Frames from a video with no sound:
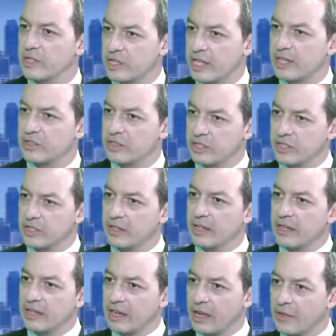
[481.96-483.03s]
is that, uh,
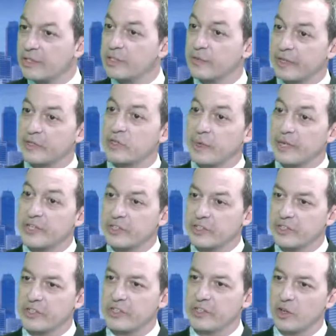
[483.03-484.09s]
are these
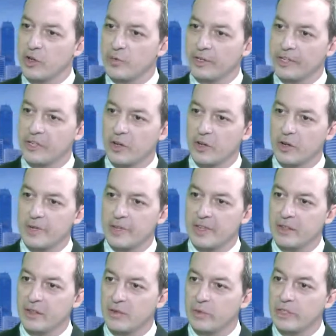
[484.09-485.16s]
fluctuations in the global economy
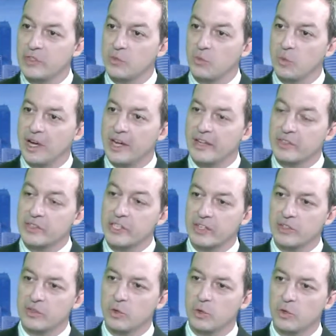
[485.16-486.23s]
then the reason why in the
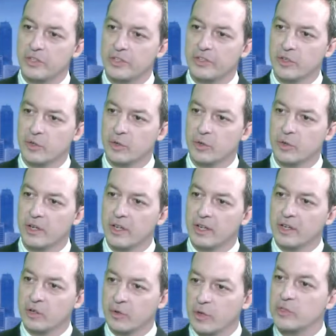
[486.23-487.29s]
second quarter your
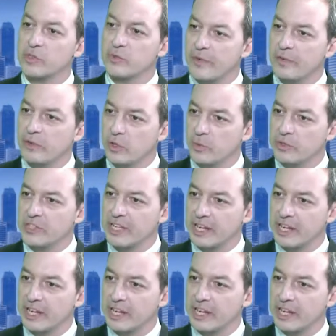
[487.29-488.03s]
gross revenue was